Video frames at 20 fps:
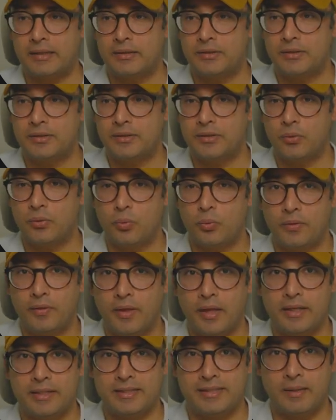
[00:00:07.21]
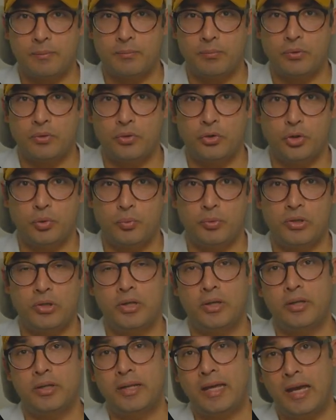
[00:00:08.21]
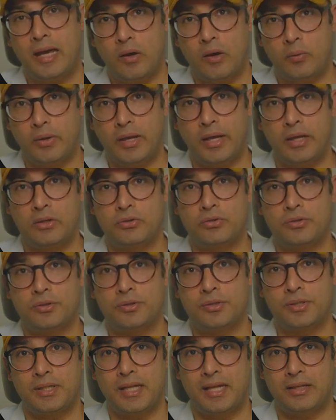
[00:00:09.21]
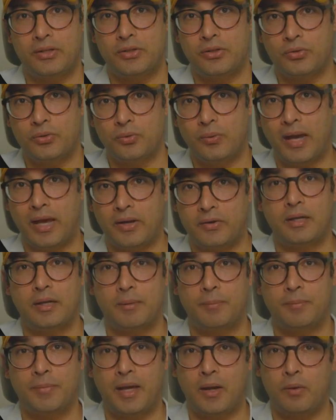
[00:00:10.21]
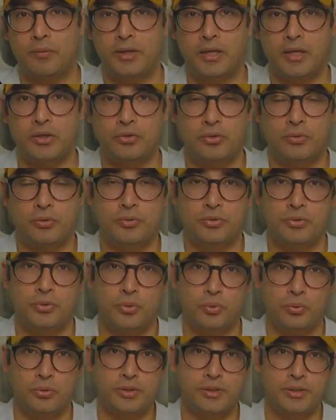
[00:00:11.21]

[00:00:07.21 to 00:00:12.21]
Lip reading: With that example, you will learn how agents do handoffs, how they can use tools,